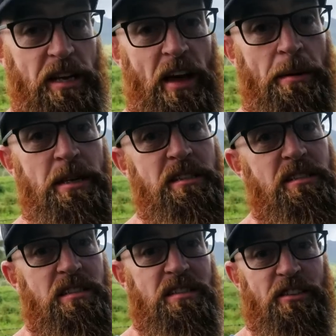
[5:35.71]
That means
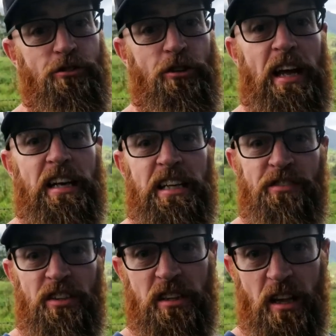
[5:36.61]
these things will get
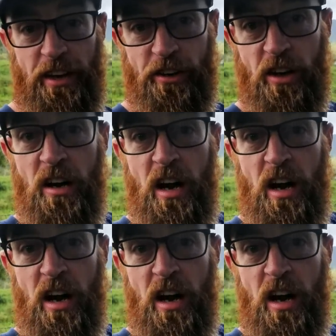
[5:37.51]
even lighter.